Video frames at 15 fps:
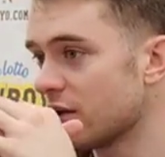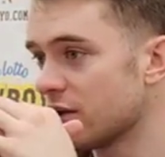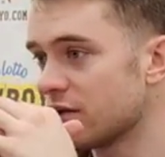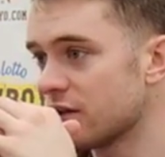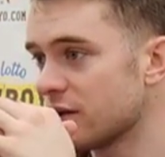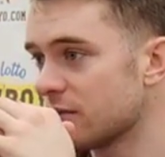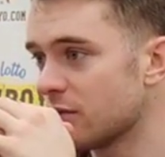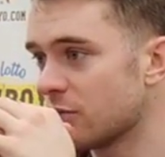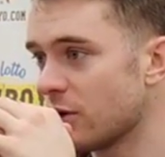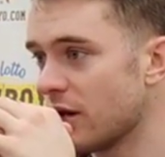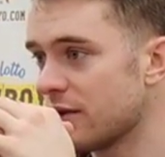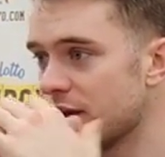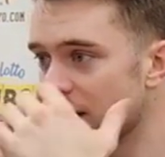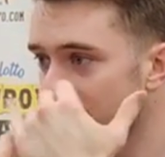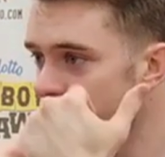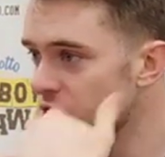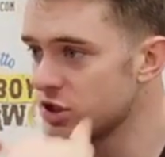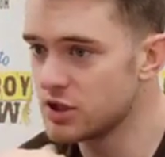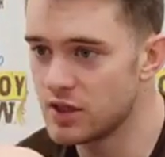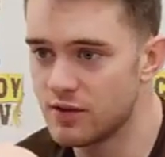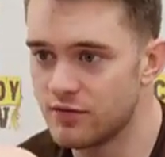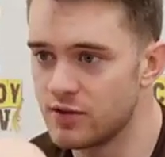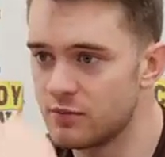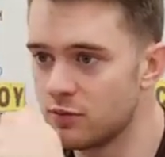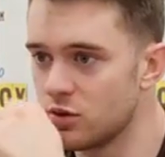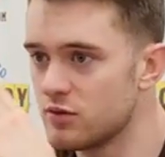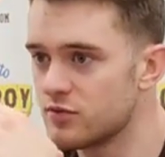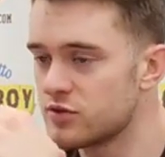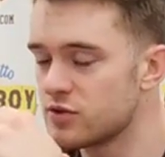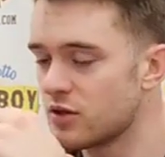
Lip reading: The way that they can shift and move.